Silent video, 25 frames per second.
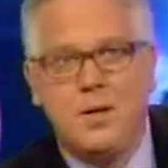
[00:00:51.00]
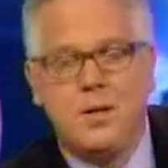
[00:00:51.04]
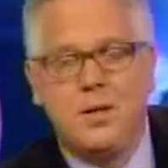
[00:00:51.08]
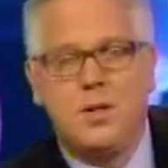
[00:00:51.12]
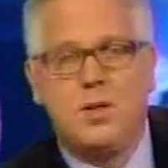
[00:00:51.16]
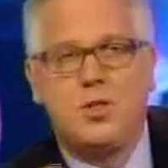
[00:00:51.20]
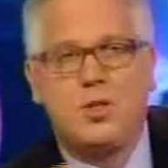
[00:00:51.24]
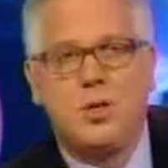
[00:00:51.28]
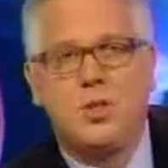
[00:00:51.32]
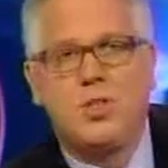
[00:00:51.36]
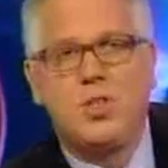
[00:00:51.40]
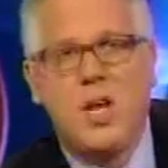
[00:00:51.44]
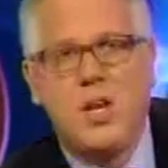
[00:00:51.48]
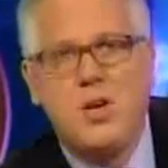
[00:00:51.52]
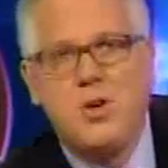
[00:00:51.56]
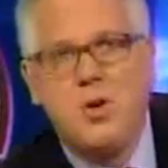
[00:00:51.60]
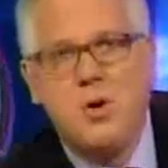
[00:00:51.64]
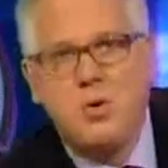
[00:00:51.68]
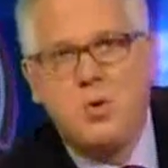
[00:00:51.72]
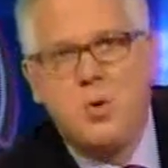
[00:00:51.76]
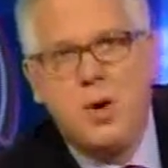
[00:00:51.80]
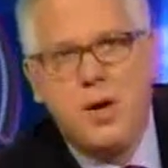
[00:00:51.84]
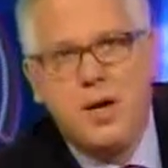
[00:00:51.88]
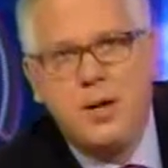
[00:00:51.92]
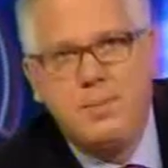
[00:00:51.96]
the church had
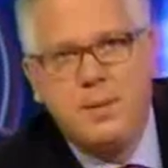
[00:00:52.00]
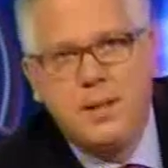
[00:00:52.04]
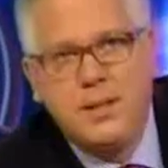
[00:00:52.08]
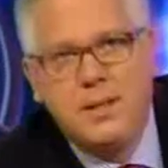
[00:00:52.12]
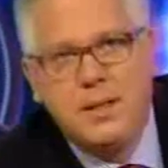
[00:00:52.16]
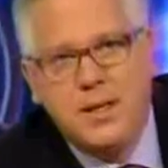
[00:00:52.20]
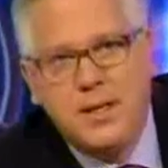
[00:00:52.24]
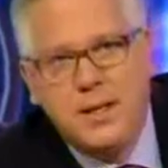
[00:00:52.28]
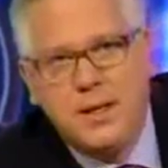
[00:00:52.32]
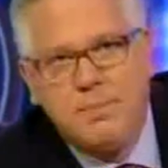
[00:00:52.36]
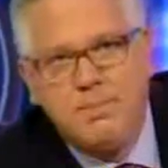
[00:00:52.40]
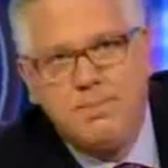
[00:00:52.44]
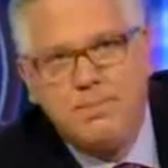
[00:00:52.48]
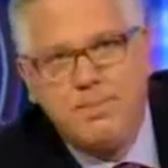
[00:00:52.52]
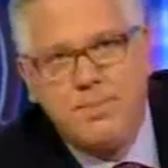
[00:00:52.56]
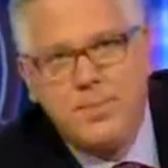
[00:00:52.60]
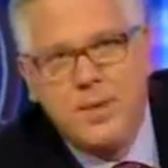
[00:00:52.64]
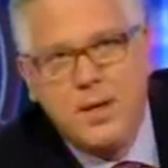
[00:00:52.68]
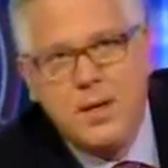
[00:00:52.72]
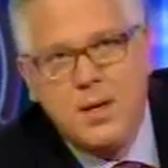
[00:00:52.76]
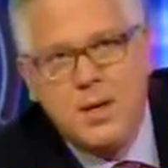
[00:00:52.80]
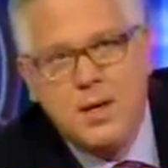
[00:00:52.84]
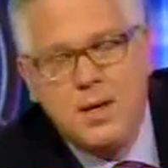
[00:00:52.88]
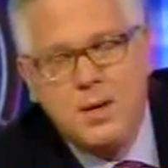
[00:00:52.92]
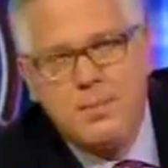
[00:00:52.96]
no credibility
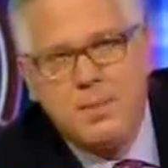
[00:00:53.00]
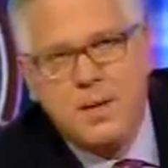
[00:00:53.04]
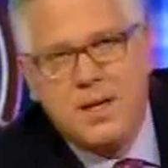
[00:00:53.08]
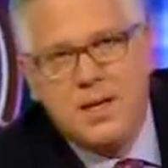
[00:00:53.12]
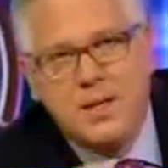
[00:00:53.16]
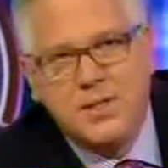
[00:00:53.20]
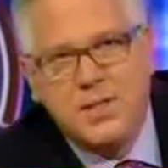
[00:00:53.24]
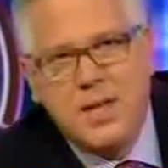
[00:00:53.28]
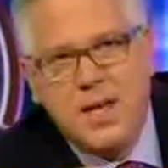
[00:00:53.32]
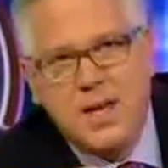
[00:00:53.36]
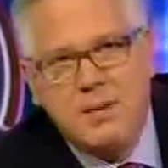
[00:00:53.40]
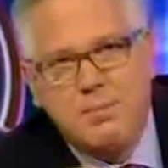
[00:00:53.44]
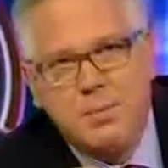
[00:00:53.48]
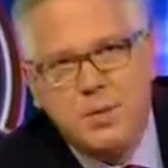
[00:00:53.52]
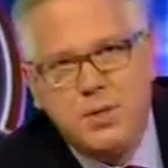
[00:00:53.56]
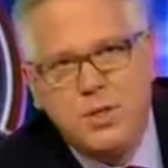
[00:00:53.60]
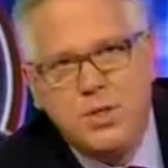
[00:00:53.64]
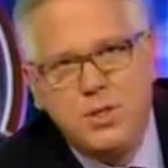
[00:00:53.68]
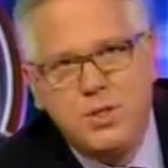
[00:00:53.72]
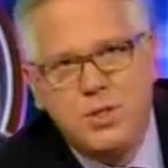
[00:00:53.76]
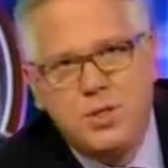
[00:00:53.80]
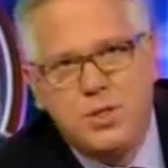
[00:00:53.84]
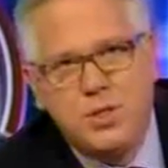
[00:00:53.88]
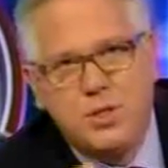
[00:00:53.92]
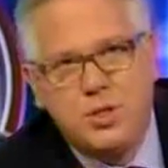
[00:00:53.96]
because they had
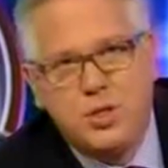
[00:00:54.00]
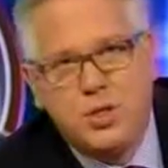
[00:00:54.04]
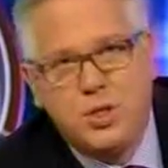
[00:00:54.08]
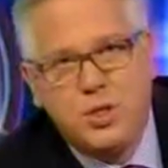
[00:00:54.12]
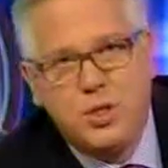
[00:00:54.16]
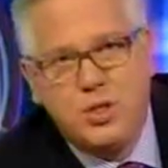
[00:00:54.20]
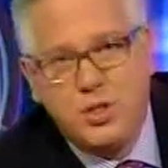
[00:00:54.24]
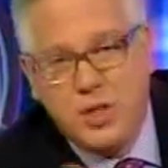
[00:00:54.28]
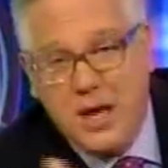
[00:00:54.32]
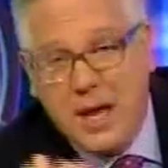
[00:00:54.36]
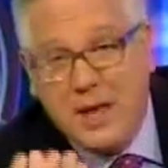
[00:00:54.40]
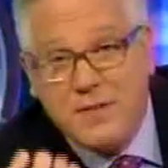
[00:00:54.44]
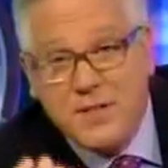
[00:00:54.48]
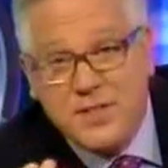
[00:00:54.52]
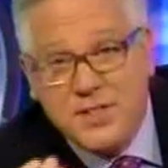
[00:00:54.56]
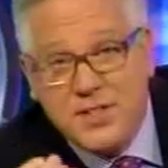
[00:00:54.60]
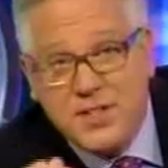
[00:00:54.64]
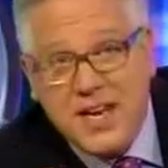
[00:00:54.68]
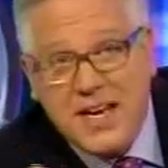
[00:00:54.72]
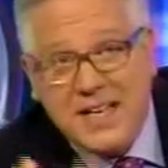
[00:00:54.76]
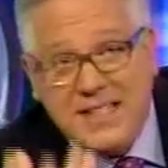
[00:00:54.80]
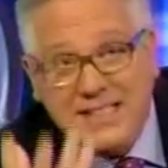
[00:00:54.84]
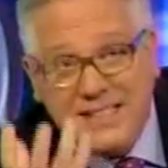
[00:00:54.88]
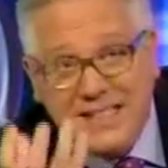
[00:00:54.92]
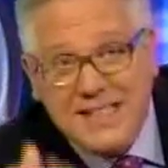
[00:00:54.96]
merged the church and the
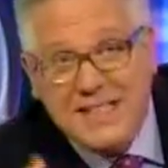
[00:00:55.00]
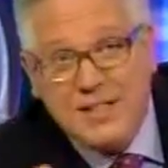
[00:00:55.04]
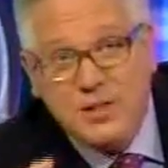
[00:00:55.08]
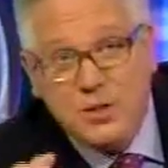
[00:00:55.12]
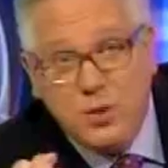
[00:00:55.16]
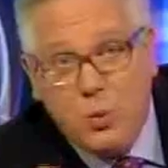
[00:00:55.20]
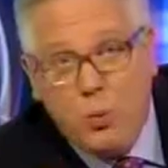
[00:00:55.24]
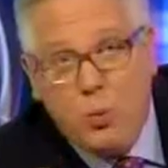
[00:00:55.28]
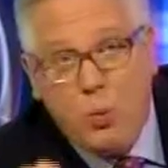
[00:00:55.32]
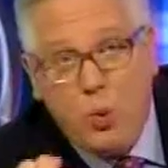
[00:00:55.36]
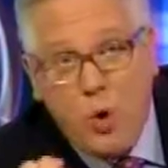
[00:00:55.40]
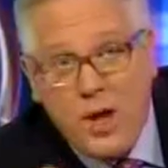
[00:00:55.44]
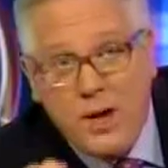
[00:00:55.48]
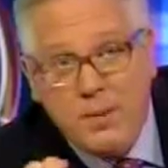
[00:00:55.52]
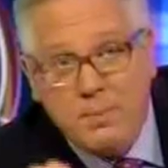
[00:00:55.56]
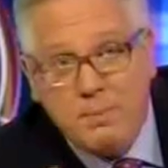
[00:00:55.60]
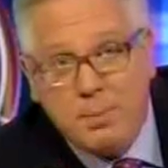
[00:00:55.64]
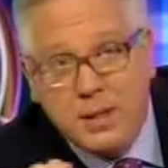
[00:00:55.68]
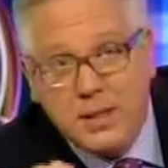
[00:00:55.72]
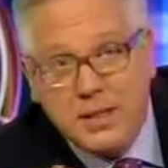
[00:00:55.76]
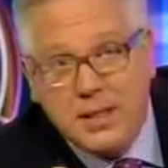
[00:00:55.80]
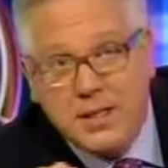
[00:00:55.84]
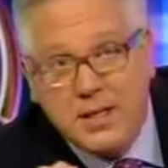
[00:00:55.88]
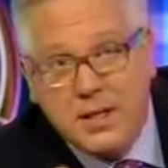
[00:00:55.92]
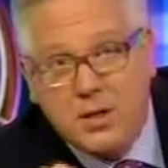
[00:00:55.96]
state into one
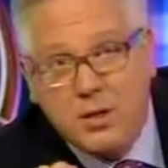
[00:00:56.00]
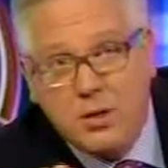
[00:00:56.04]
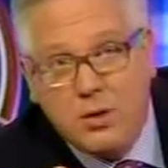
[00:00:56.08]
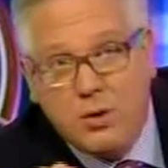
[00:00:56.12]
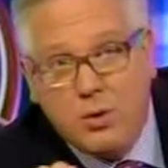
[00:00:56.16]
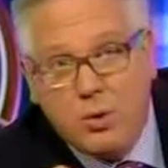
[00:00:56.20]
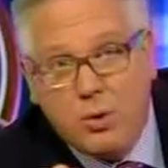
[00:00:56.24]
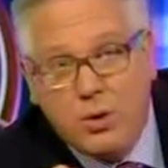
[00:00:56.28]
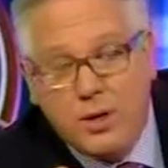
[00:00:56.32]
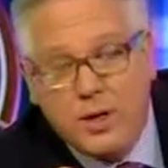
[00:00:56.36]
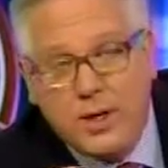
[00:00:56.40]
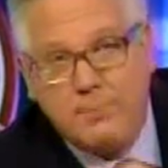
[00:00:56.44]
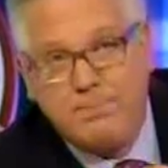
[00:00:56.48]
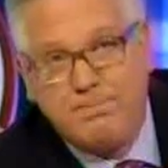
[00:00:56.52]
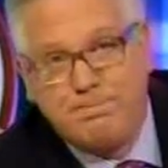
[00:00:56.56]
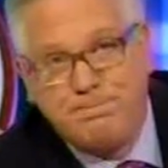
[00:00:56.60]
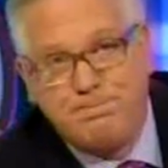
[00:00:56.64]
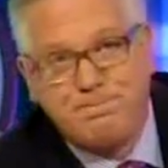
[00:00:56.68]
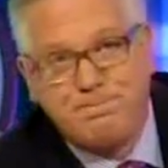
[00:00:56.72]
political organ.